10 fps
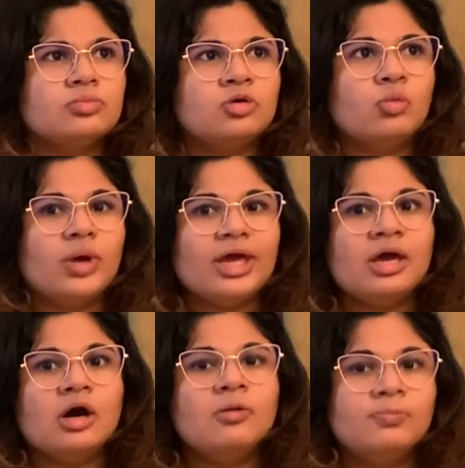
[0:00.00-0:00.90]
the
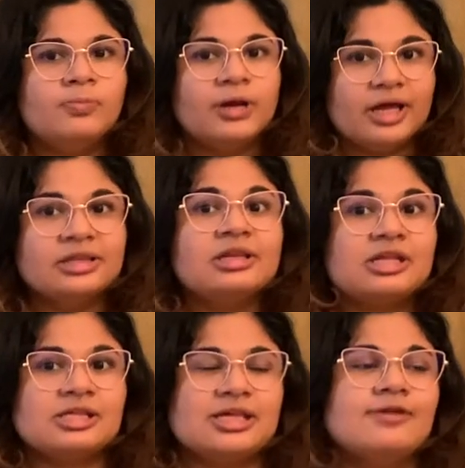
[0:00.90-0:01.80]
way a brain
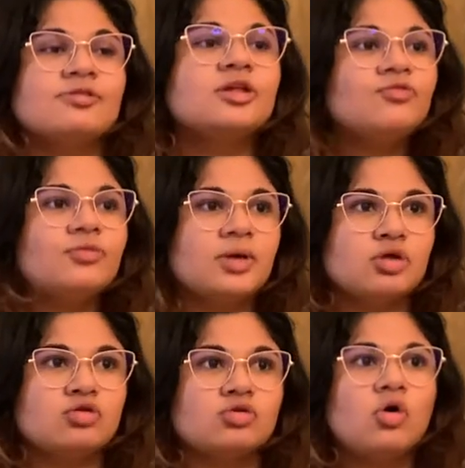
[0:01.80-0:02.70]
receives information,